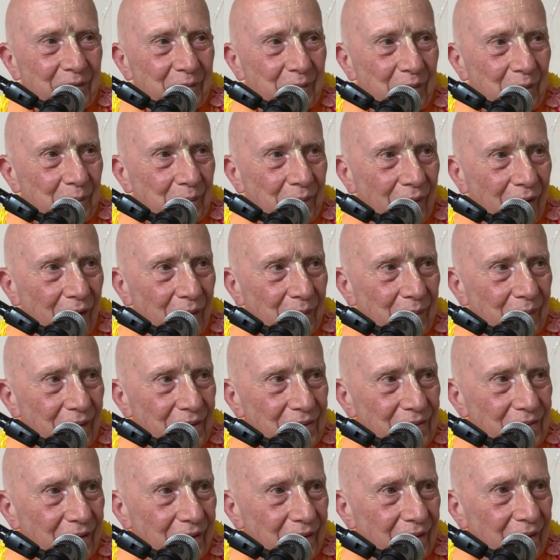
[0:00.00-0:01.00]
But Prabhupada
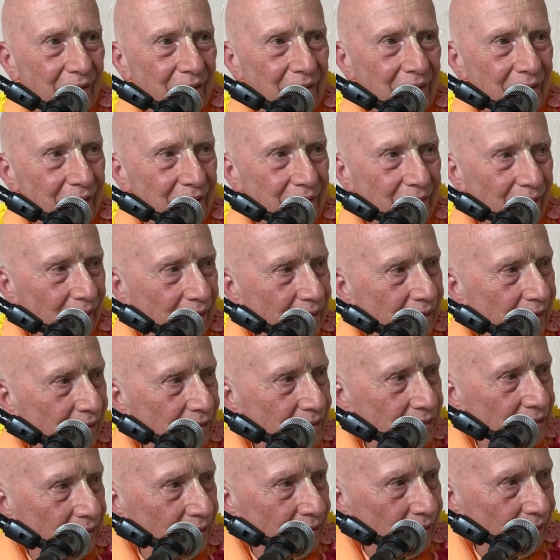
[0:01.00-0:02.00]
said, uh, he told
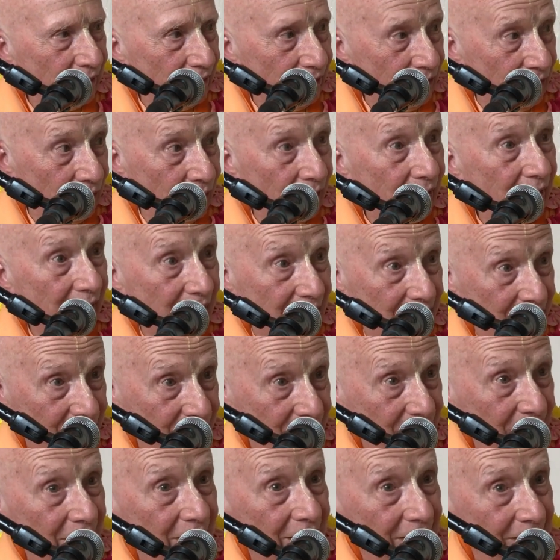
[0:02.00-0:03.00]
Arjuna, you got to
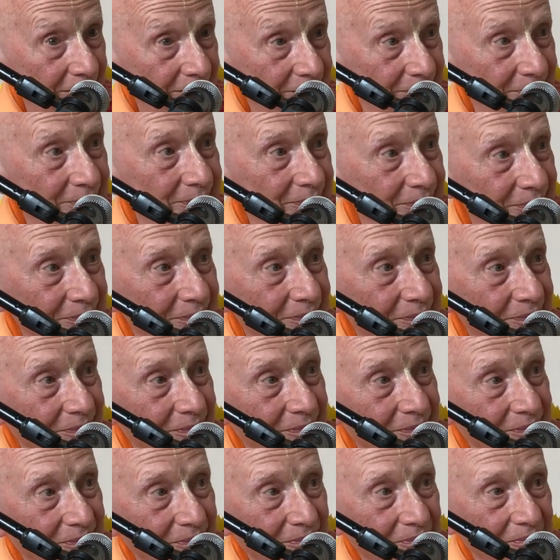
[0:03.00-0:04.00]
fight.
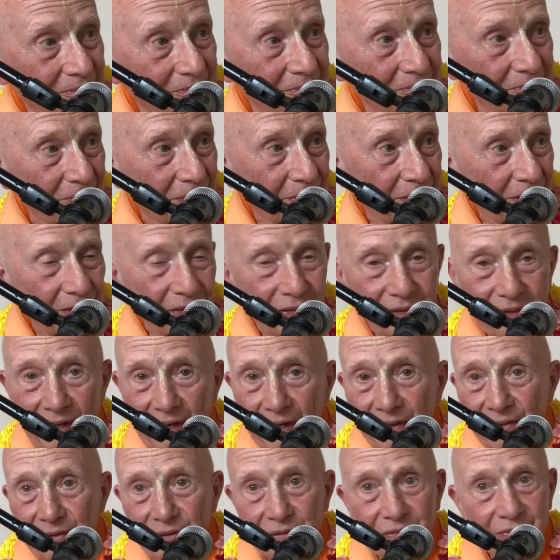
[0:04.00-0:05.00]
But it's
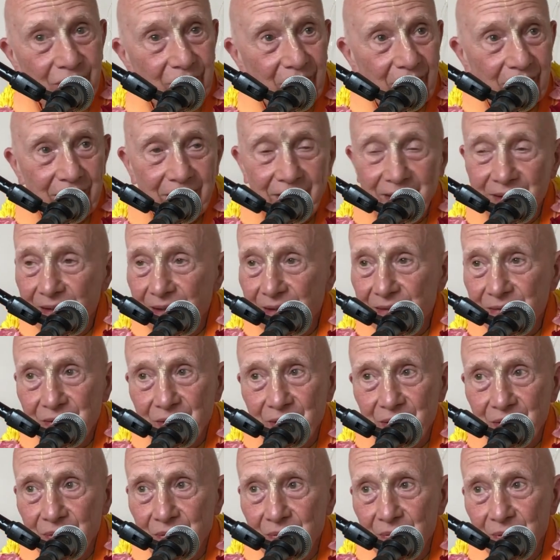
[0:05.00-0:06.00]
not your fighting that's
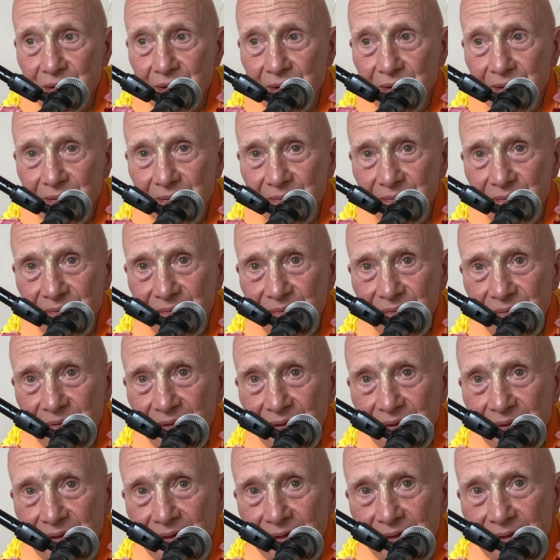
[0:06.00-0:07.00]
going to win.
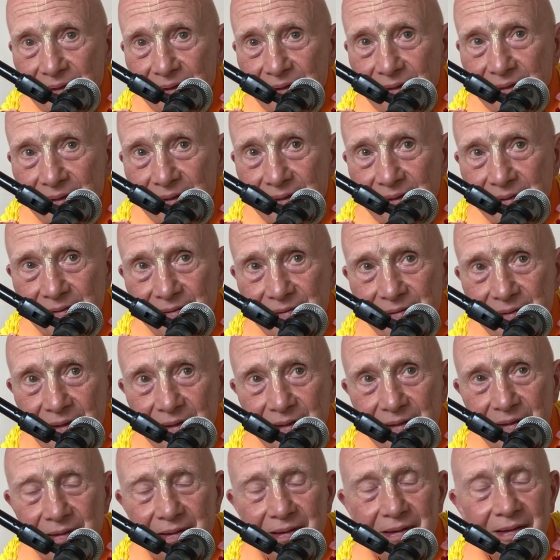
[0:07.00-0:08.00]
He
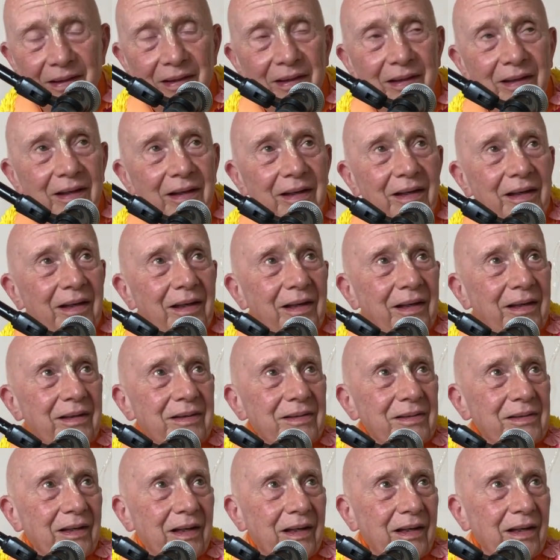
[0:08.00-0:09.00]
said, he
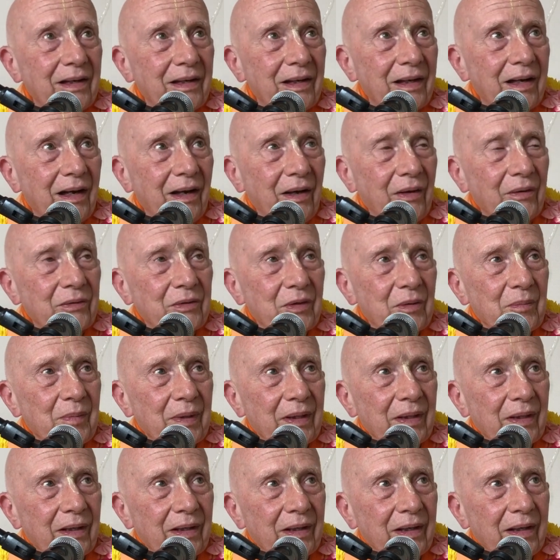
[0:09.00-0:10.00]
said,
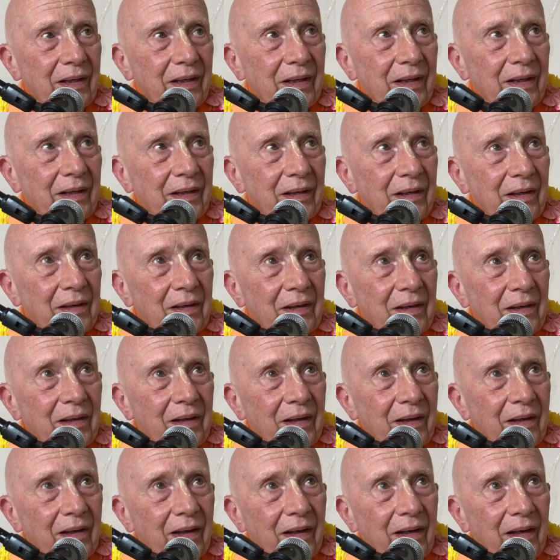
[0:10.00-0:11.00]
ultimately,
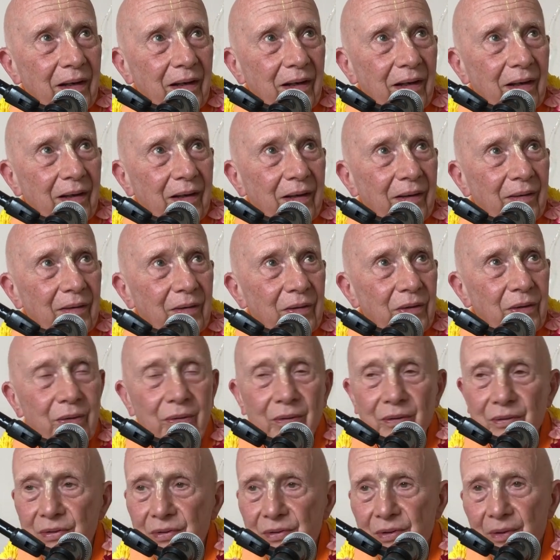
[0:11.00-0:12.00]
uh,
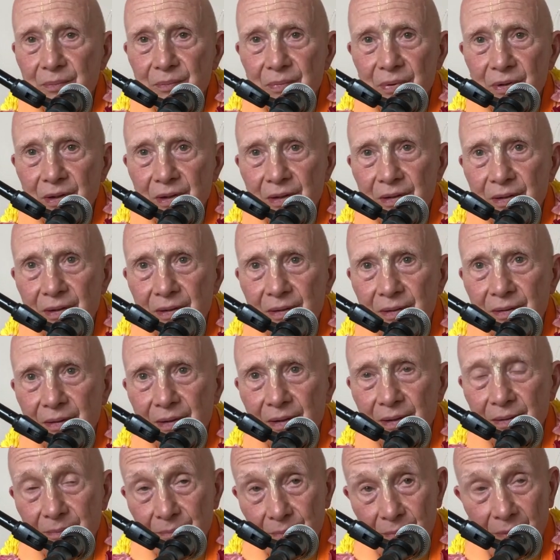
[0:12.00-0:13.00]
you're simply
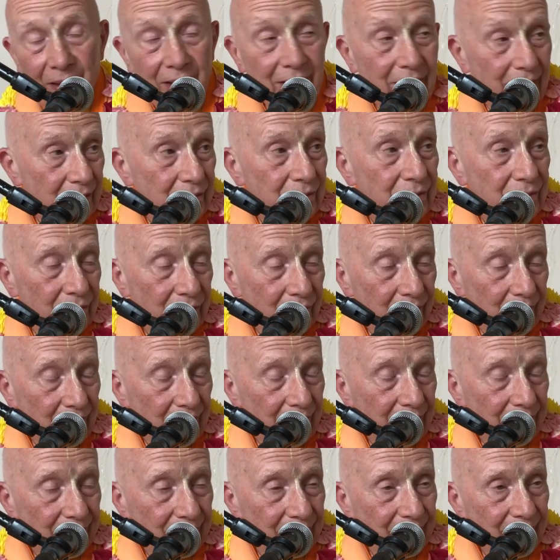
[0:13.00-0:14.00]
my
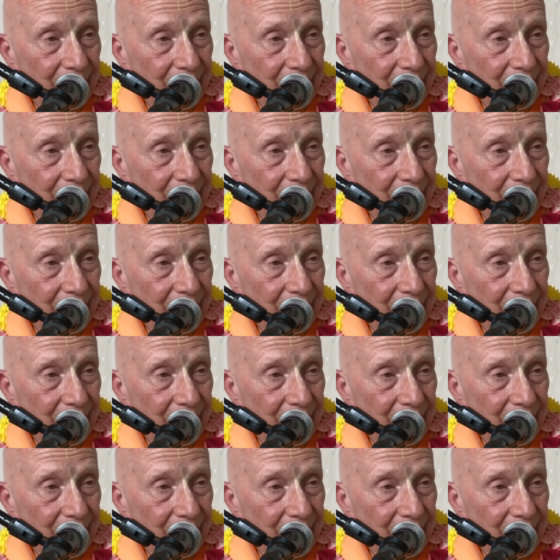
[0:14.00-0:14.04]
instrument.